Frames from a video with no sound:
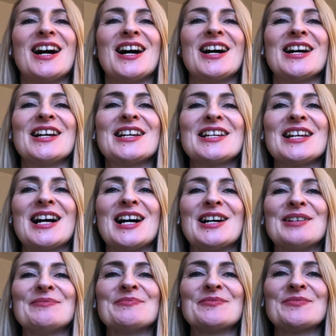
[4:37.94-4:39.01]
I
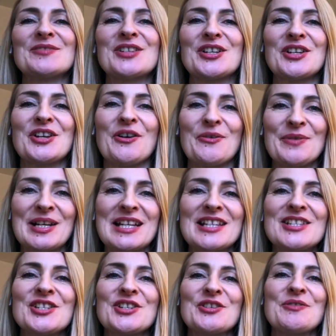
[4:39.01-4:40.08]
am
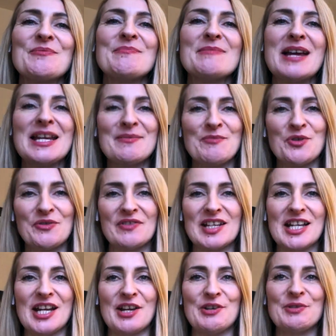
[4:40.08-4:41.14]
going to make more
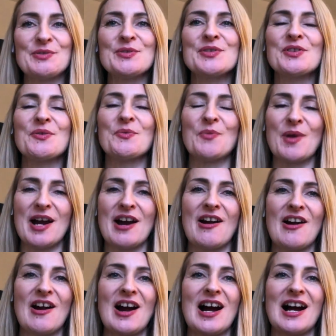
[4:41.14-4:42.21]
videos
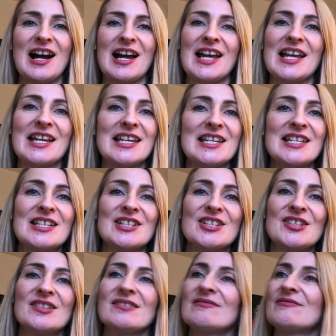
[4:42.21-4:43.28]
where I
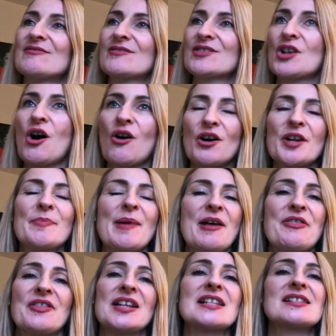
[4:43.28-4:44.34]
talk
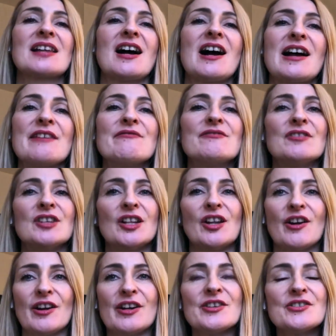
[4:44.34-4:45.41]
about things that I've
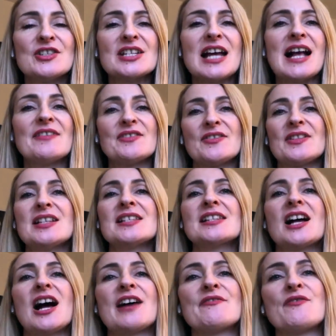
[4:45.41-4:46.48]
learned and the things
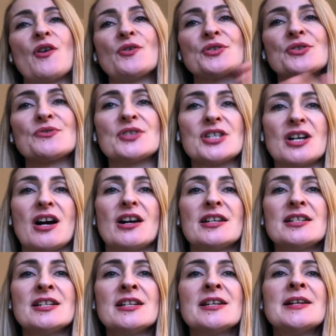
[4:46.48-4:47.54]
that I've also
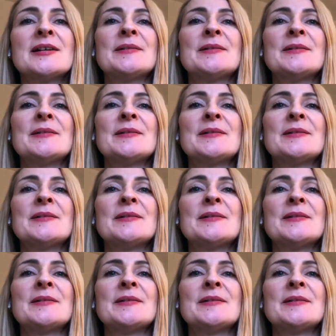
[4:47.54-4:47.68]
done